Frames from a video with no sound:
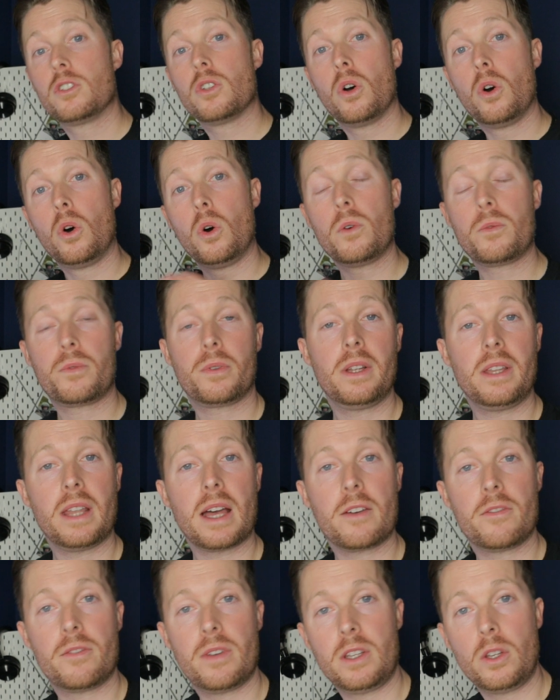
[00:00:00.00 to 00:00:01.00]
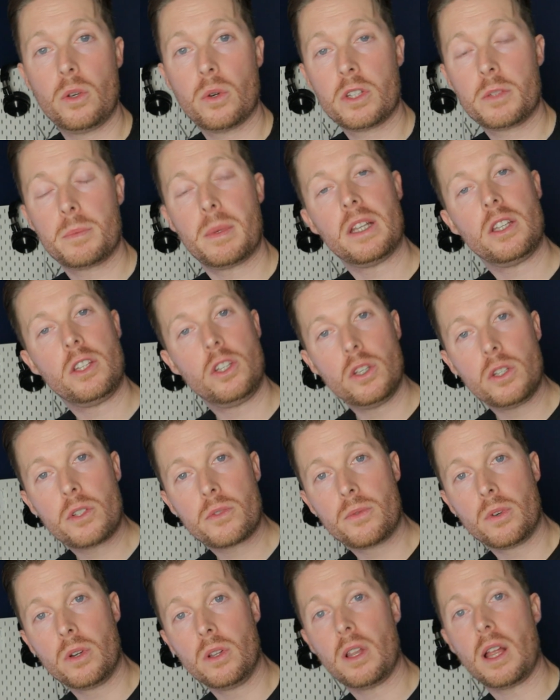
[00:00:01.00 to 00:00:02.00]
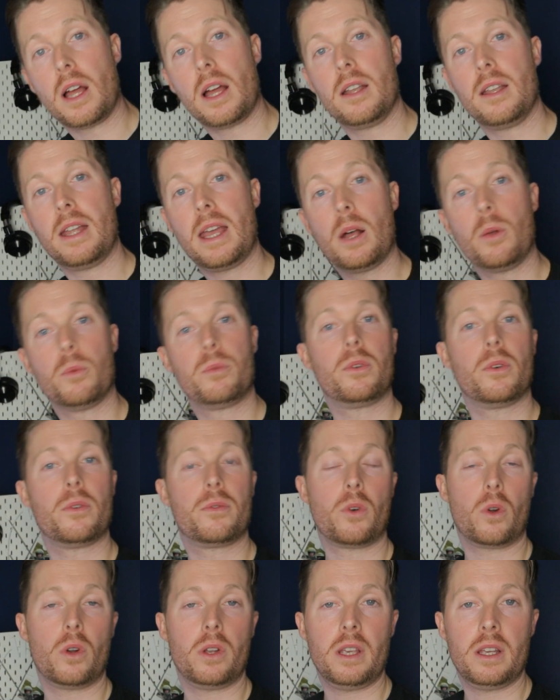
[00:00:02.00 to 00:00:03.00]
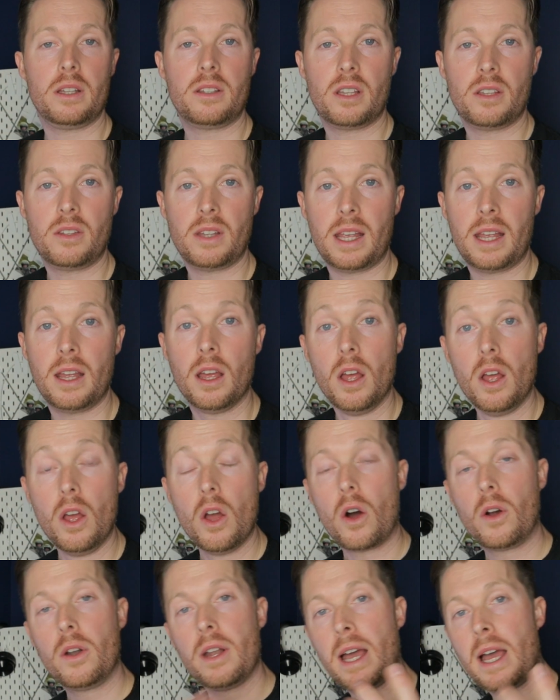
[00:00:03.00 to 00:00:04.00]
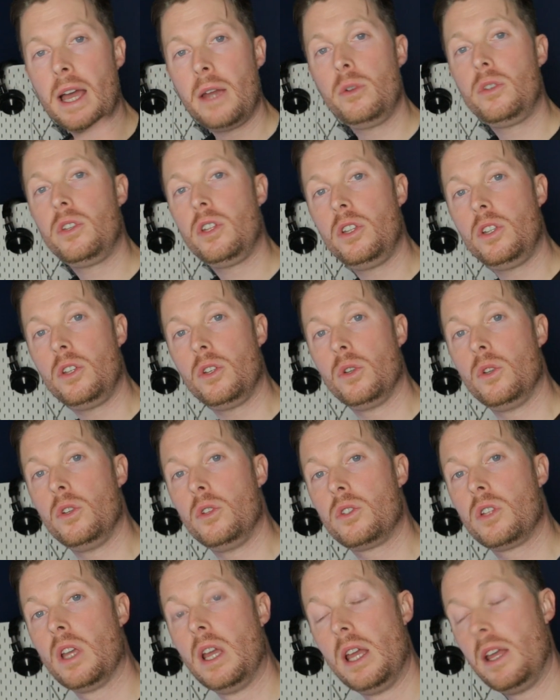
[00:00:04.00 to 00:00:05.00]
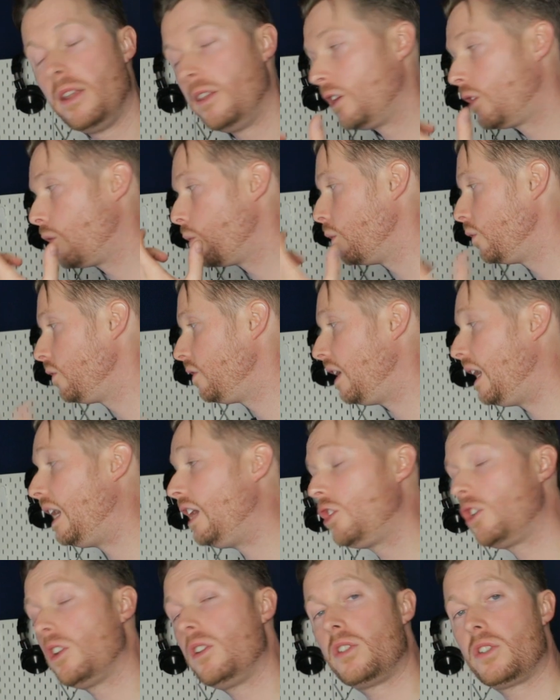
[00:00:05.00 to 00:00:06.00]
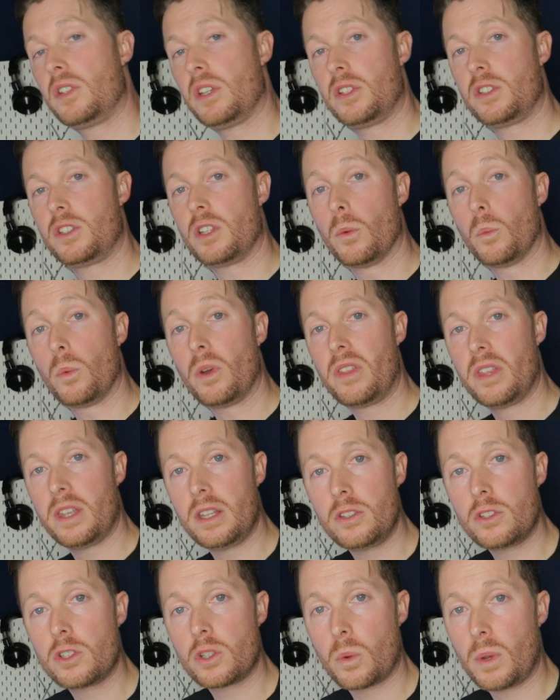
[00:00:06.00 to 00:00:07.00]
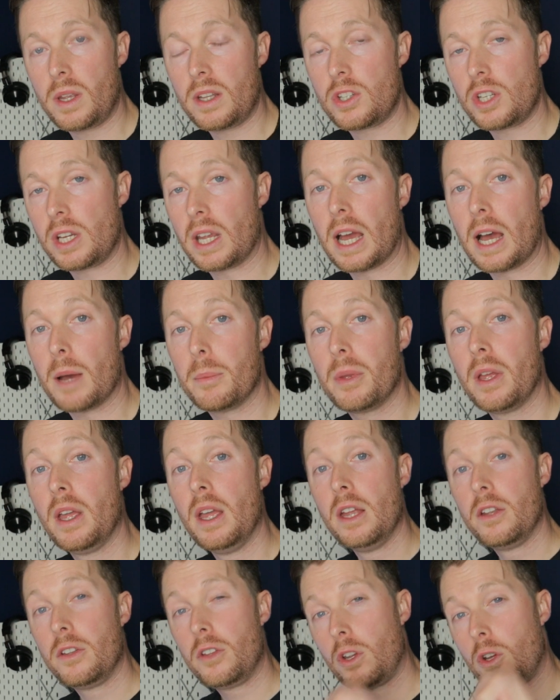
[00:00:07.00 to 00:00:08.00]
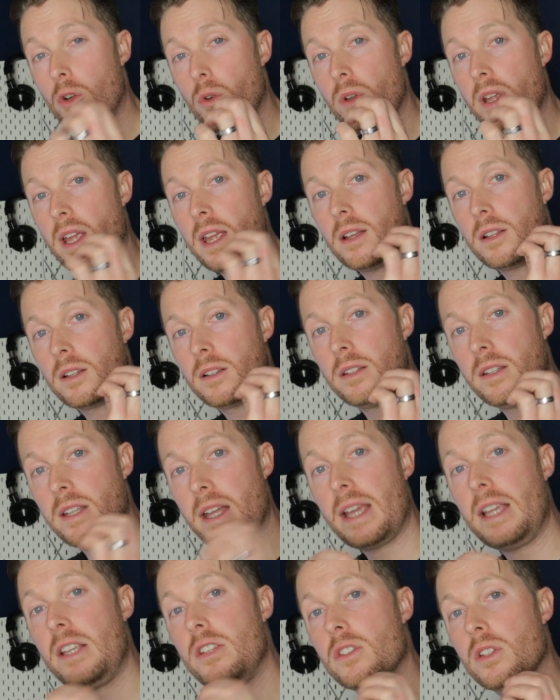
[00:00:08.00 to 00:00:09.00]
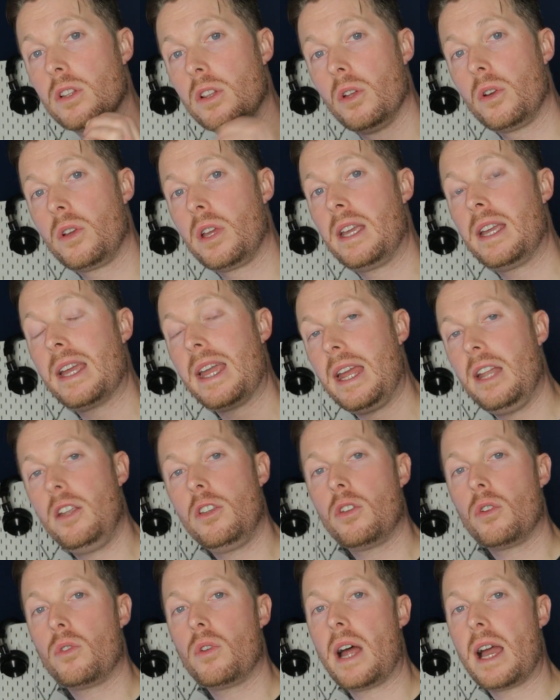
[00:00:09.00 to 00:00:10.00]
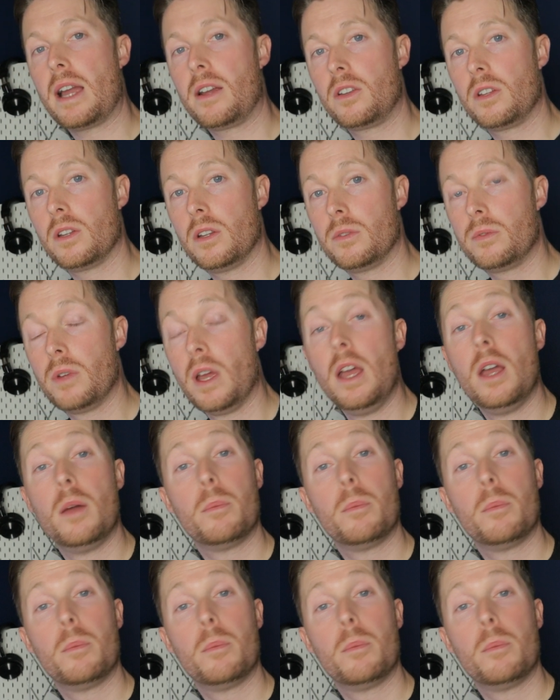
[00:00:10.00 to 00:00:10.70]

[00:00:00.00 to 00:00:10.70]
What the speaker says: So hopefully that video has been useful and helpful for you today on how to use the quotation system within Squeegee App to create nice looking, interactive,